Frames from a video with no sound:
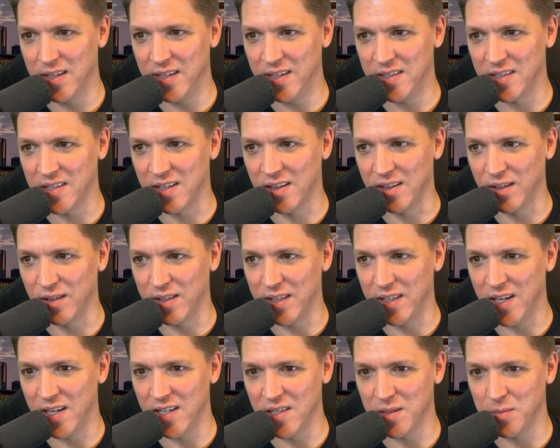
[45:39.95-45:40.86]
It's
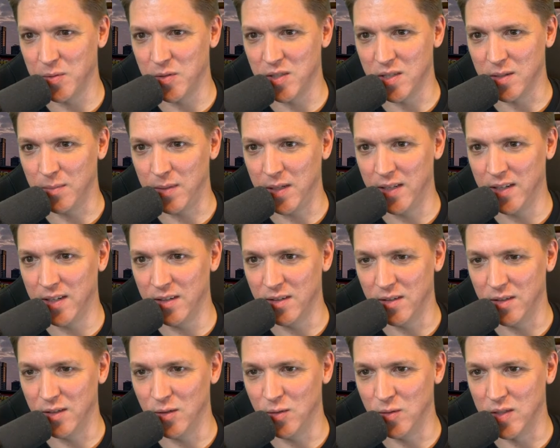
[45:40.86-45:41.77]
clearly not supposed to be there.
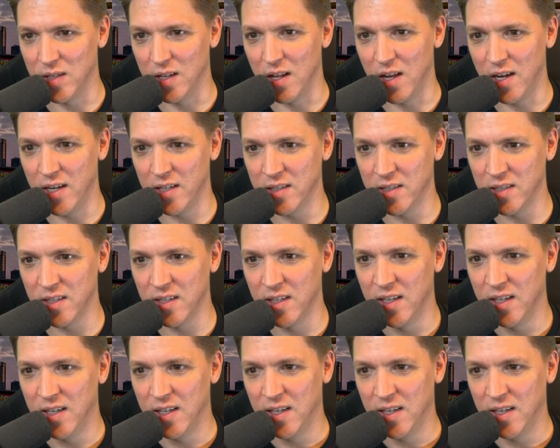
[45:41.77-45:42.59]
Dude's lost.